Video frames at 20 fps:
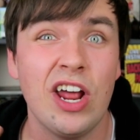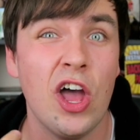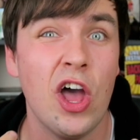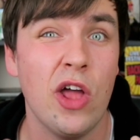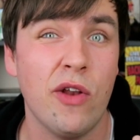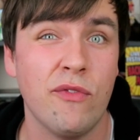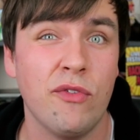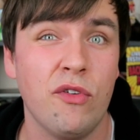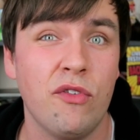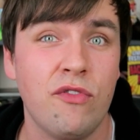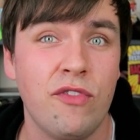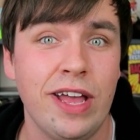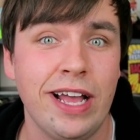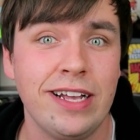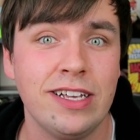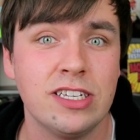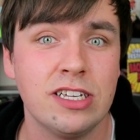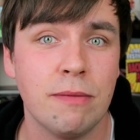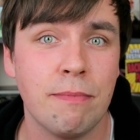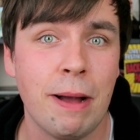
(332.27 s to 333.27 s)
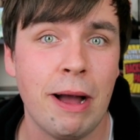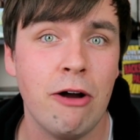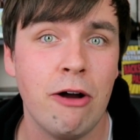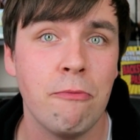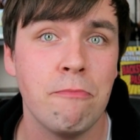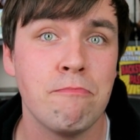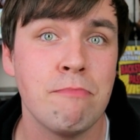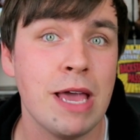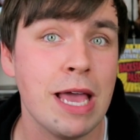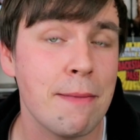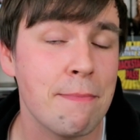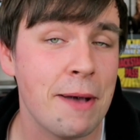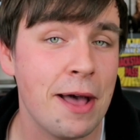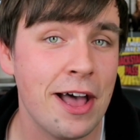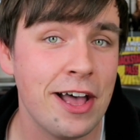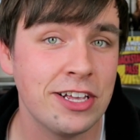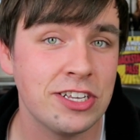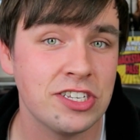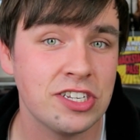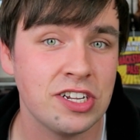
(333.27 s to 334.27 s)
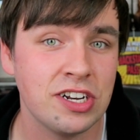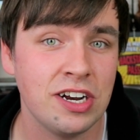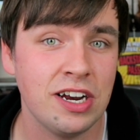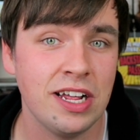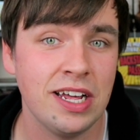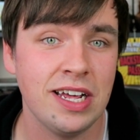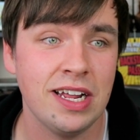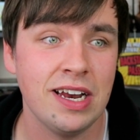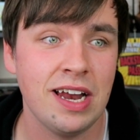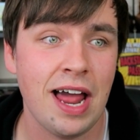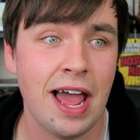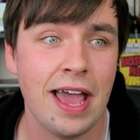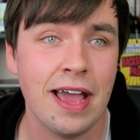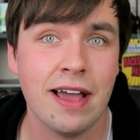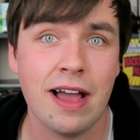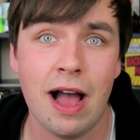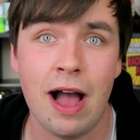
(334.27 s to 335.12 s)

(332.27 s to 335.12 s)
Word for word: hurtful things about me personally, like,